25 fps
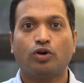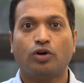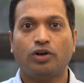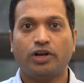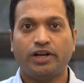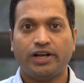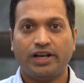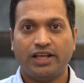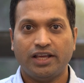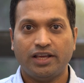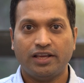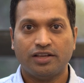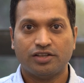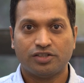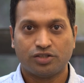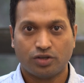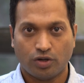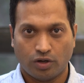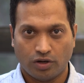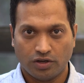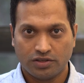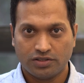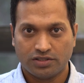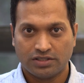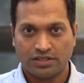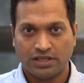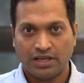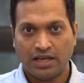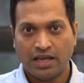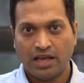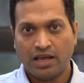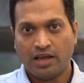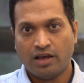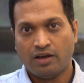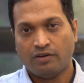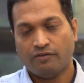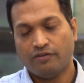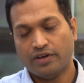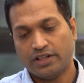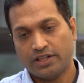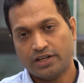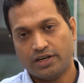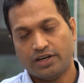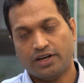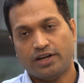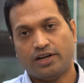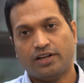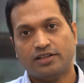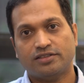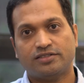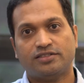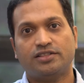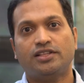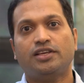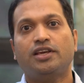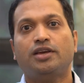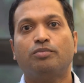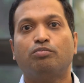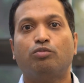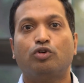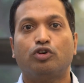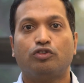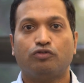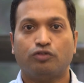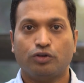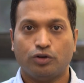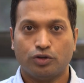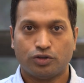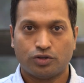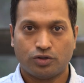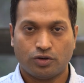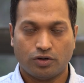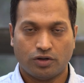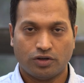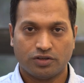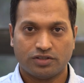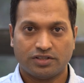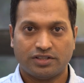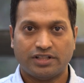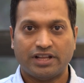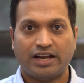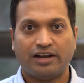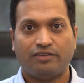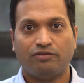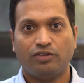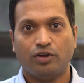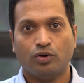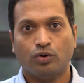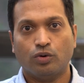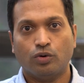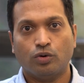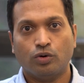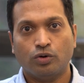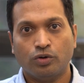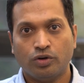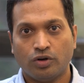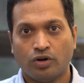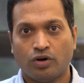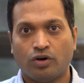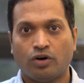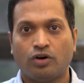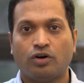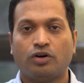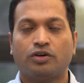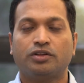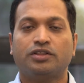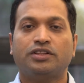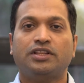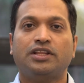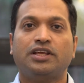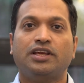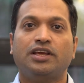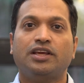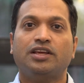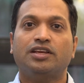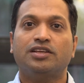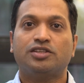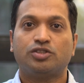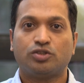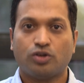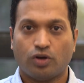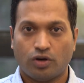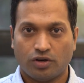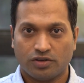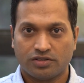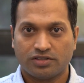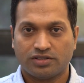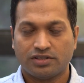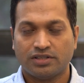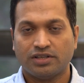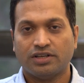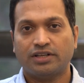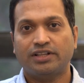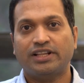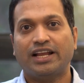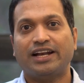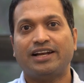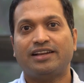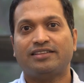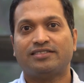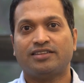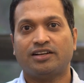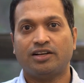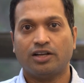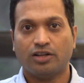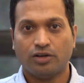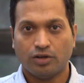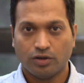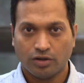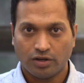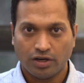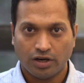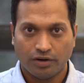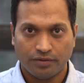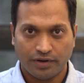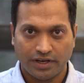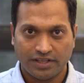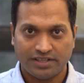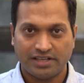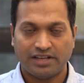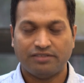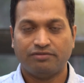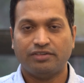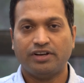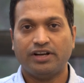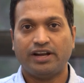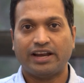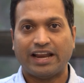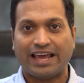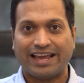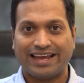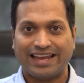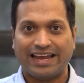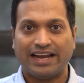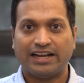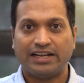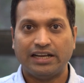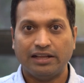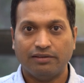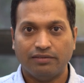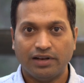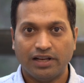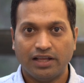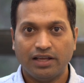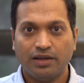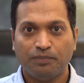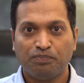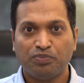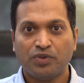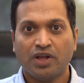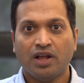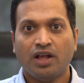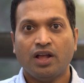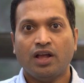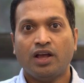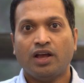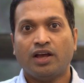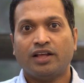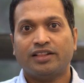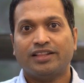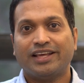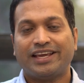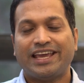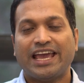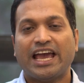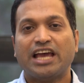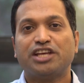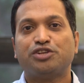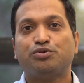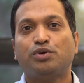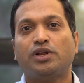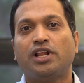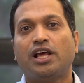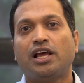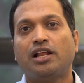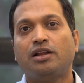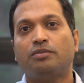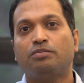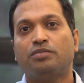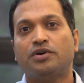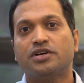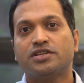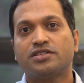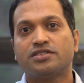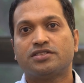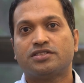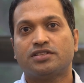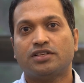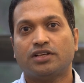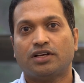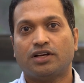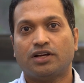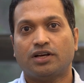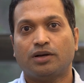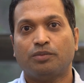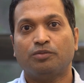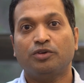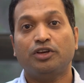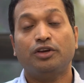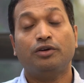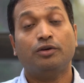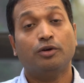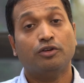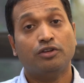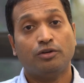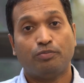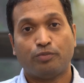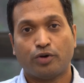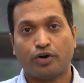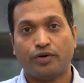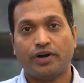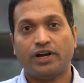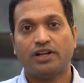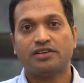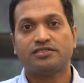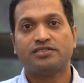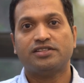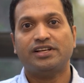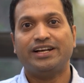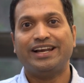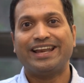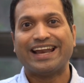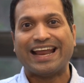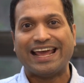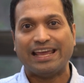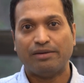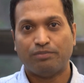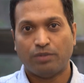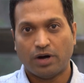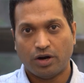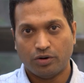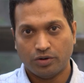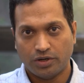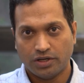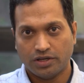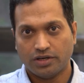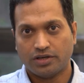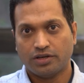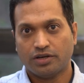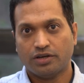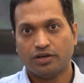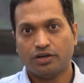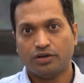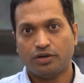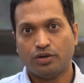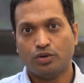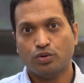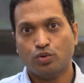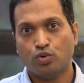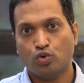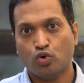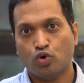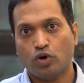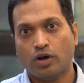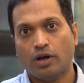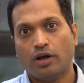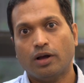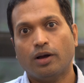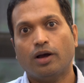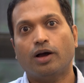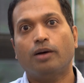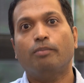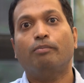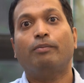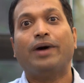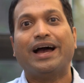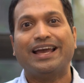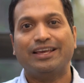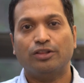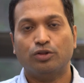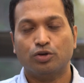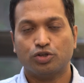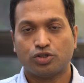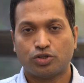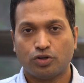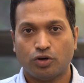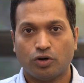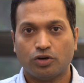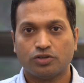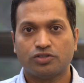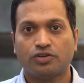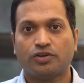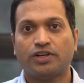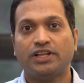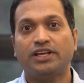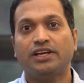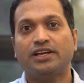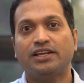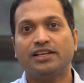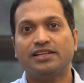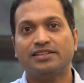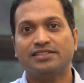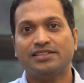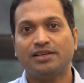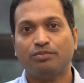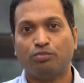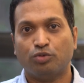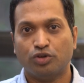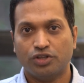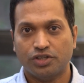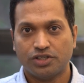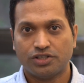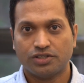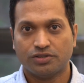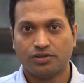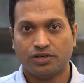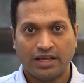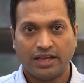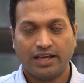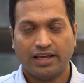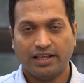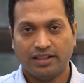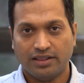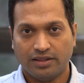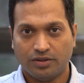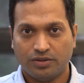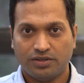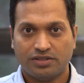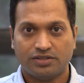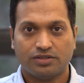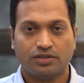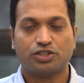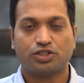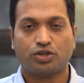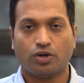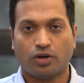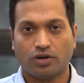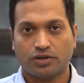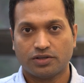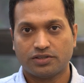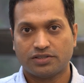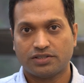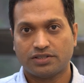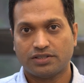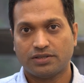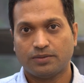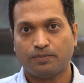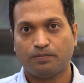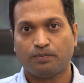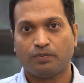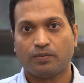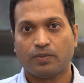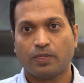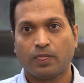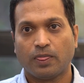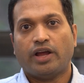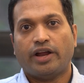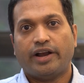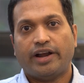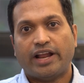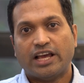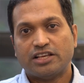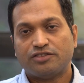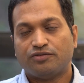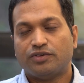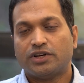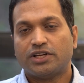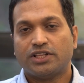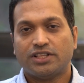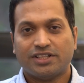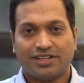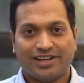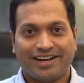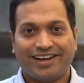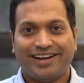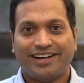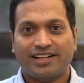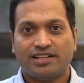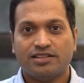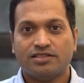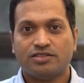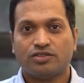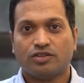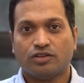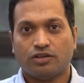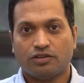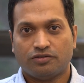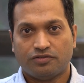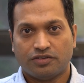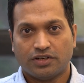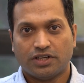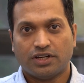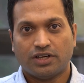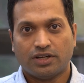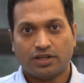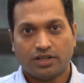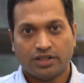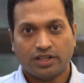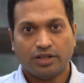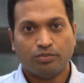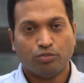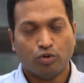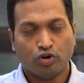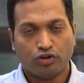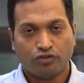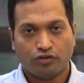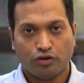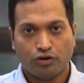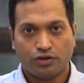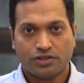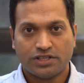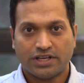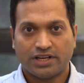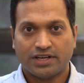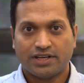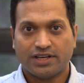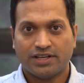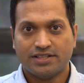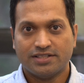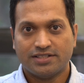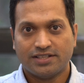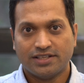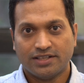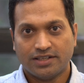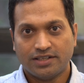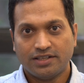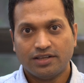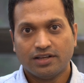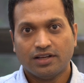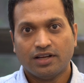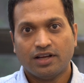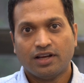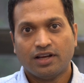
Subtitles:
quality stocks, whether it is the portfolio stocks that we own or the stocks that is under our coverage and we track actively, the cash will help us, will provide us the dry powder to buy those stocks or increase the position in those stocks. And as far as the returns of the portfolios are concerned,